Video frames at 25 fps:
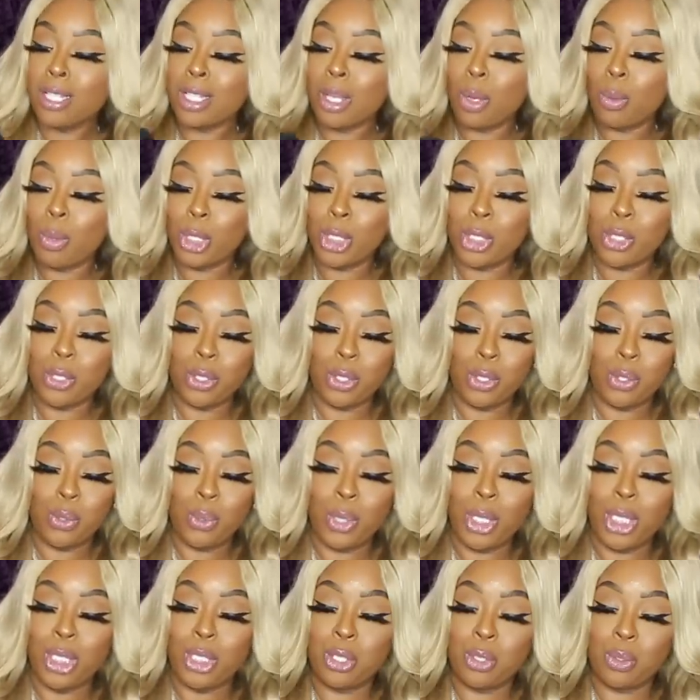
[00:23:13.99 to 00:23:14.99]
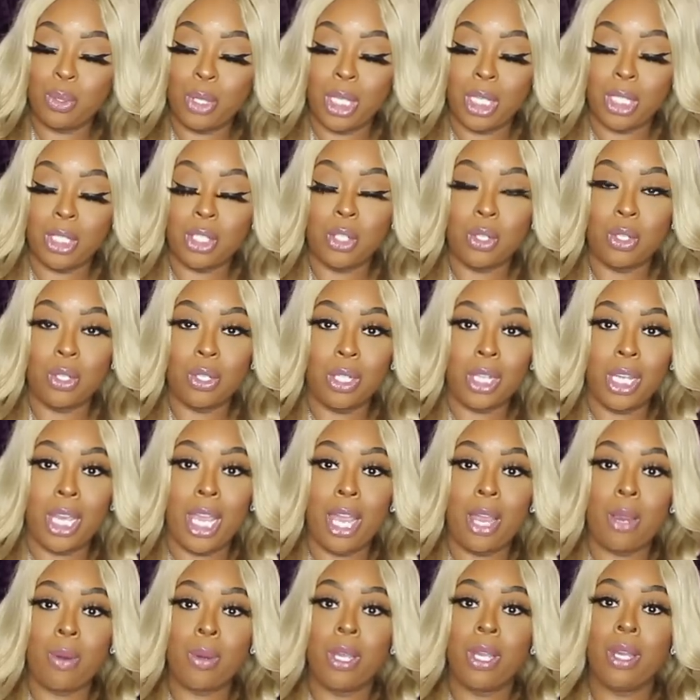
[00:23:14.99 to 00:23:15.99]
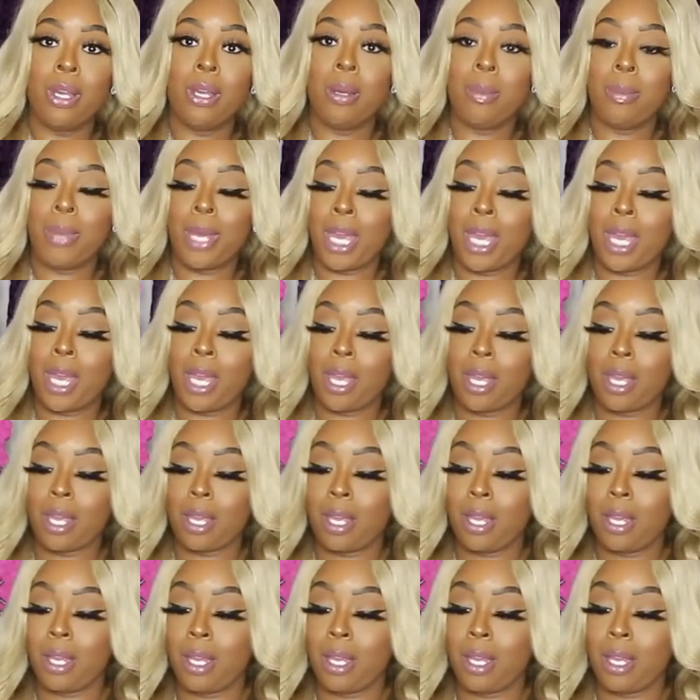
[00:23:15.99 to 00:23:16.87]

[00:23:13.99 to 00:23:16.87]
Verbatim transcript: so what you do is you get your carry-on bag